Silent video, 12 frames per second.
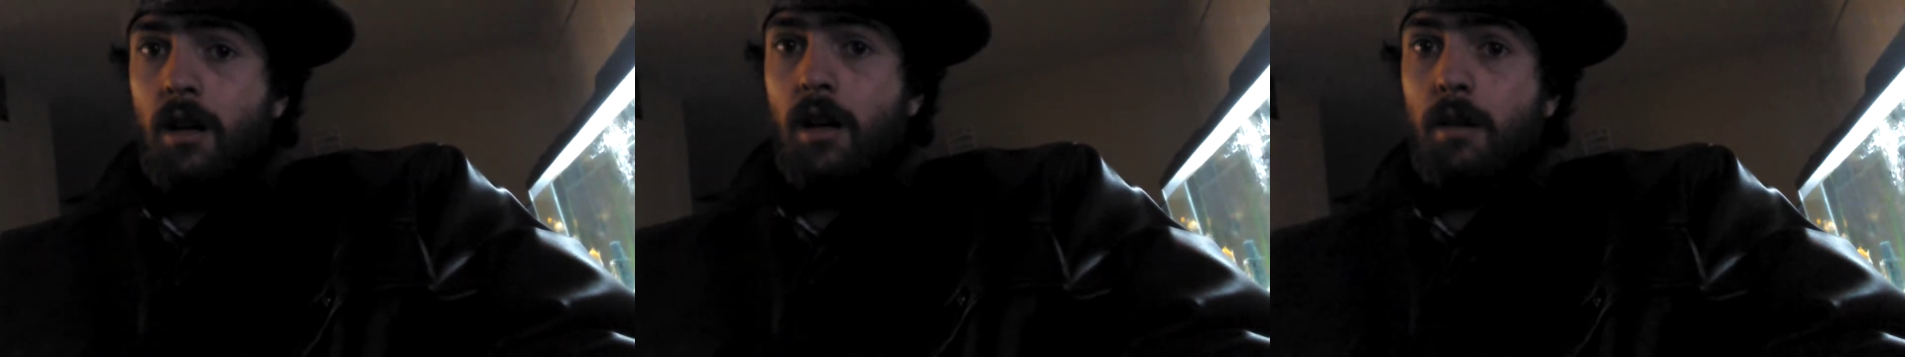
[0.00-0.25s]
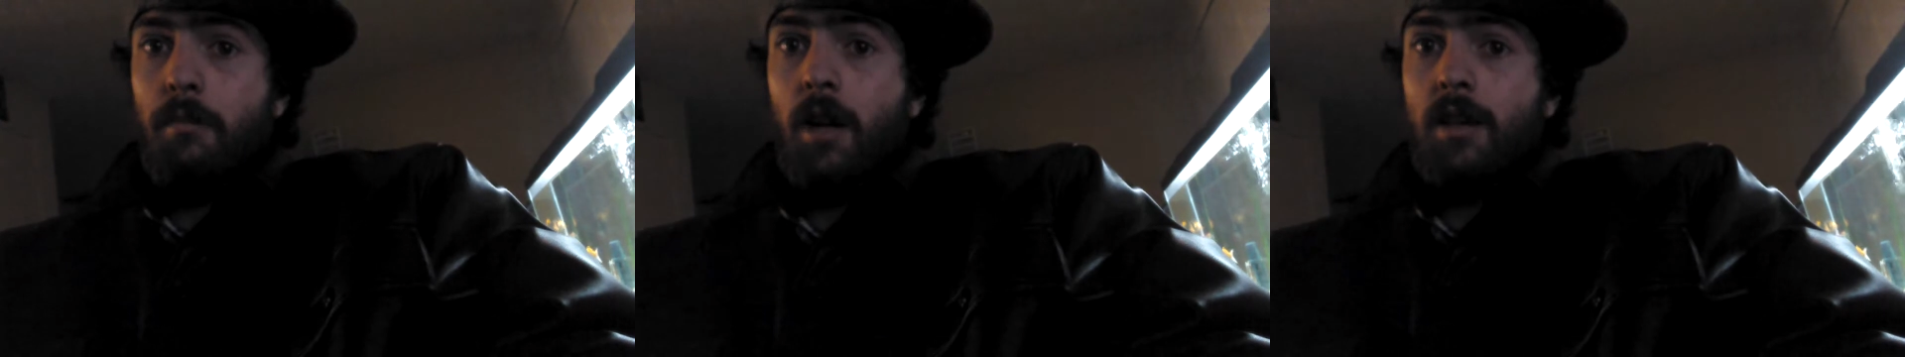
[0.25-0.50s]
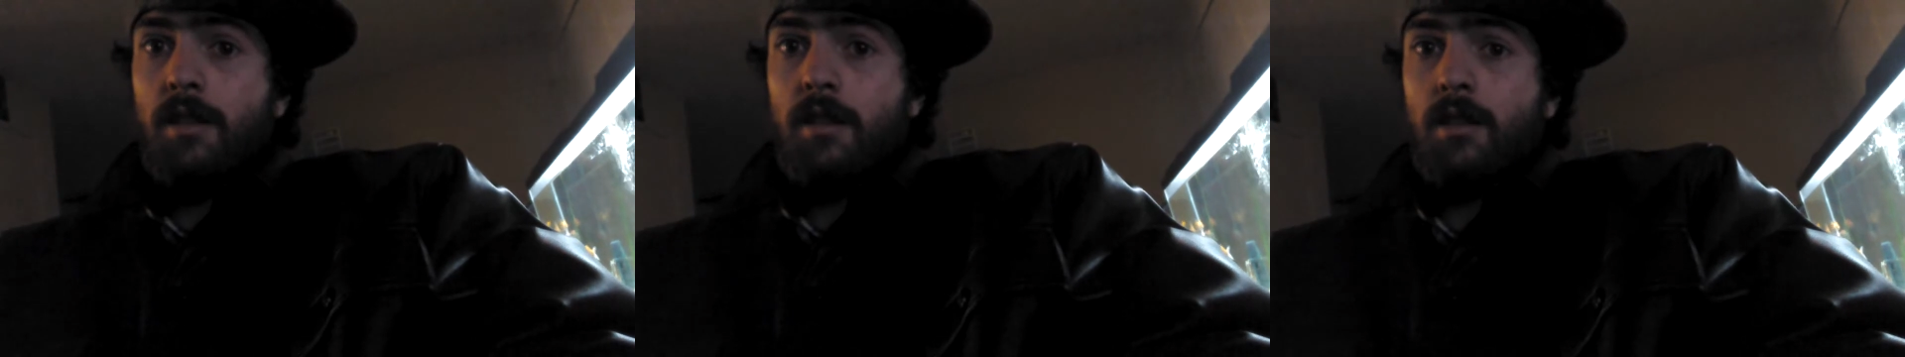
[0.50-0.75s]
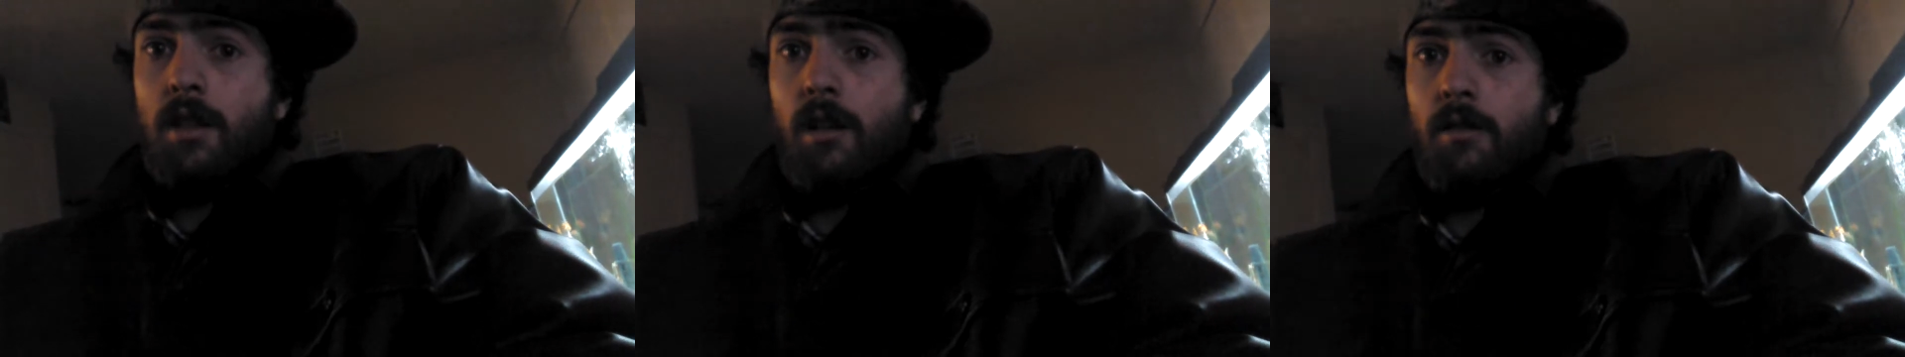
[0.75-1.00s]
amazing
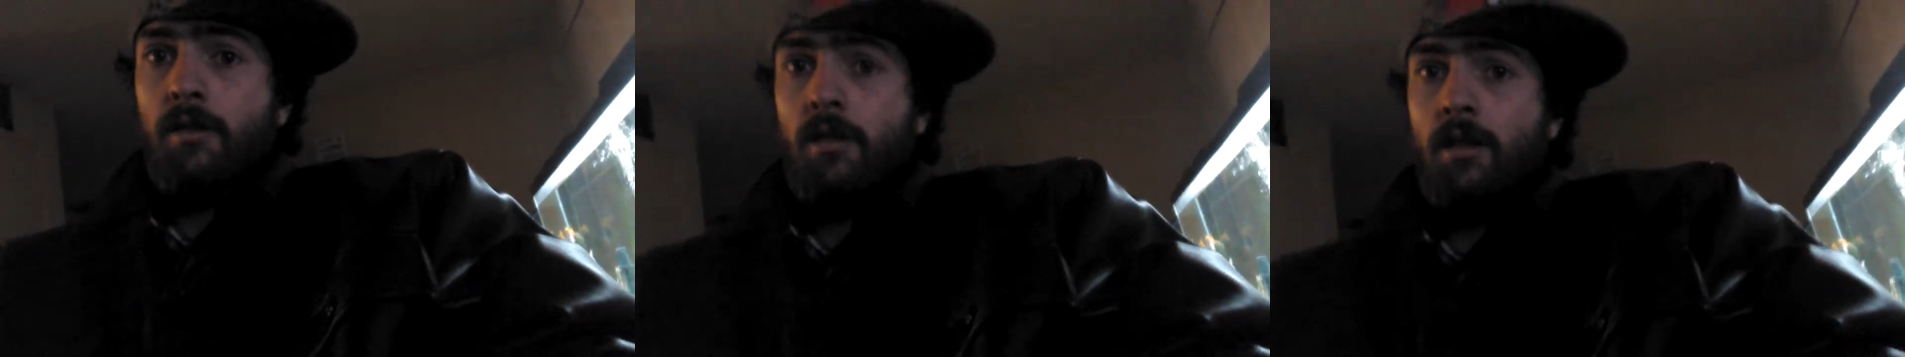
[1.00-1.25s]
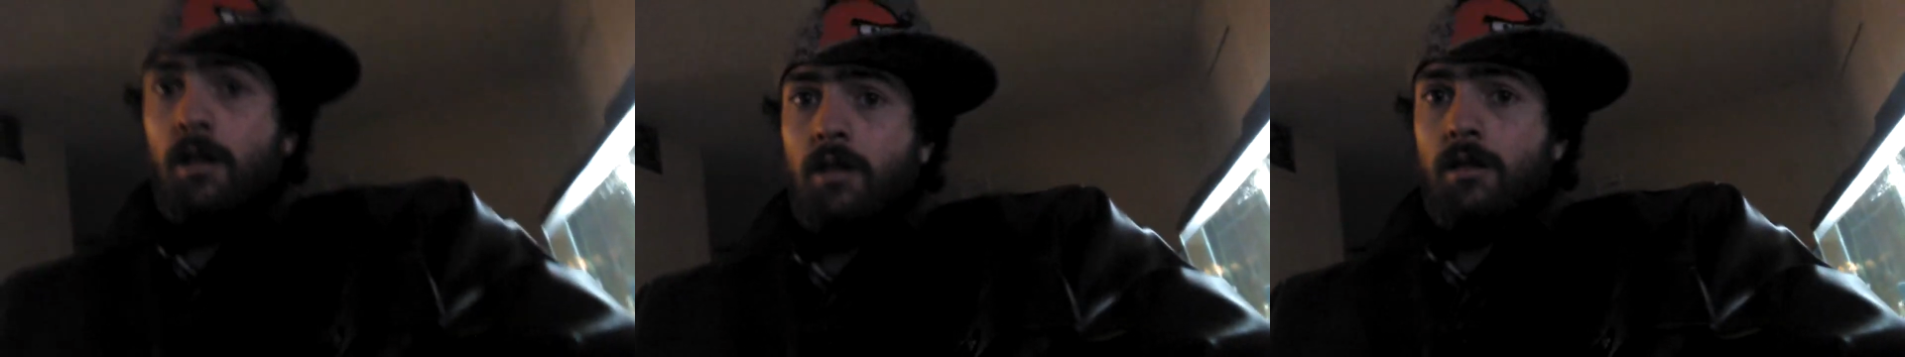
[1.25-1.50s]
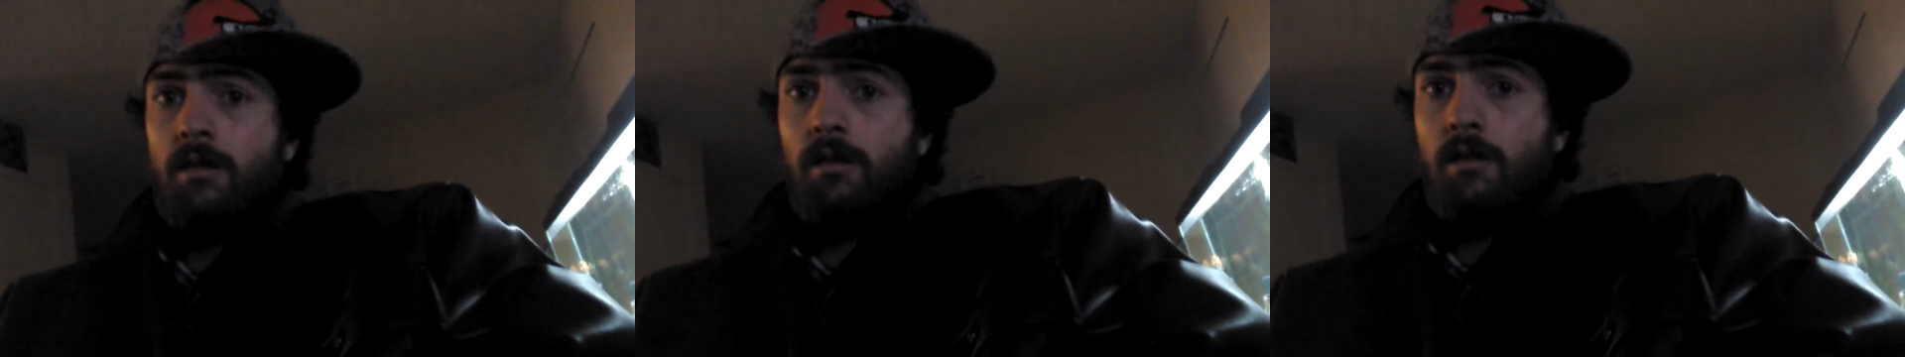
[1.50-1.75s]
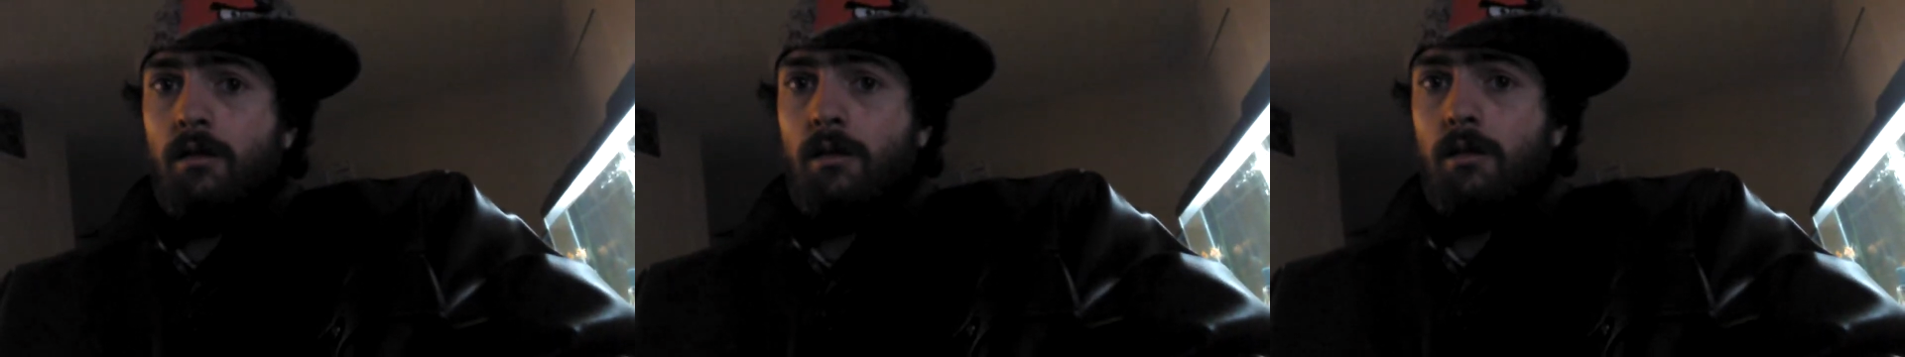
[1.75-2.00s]
stuff.
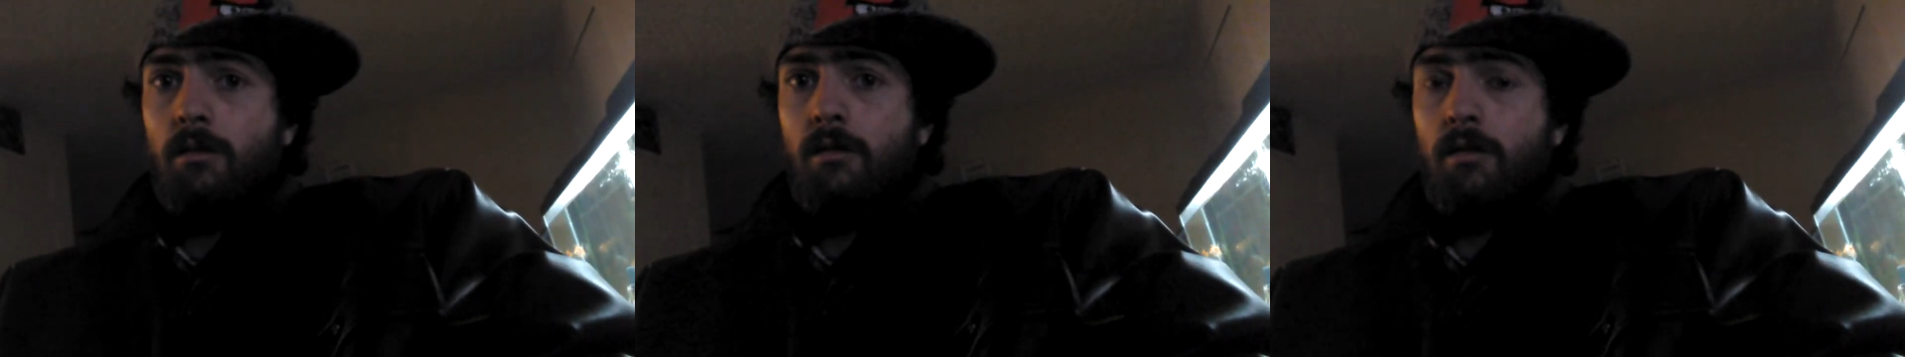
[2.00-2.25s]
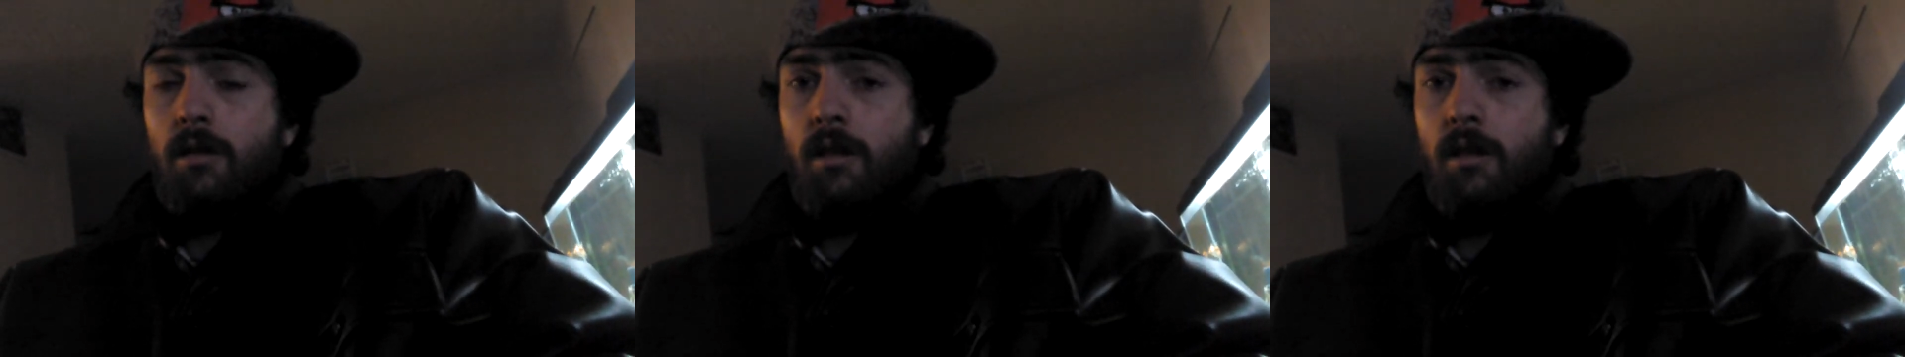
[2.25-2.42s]
So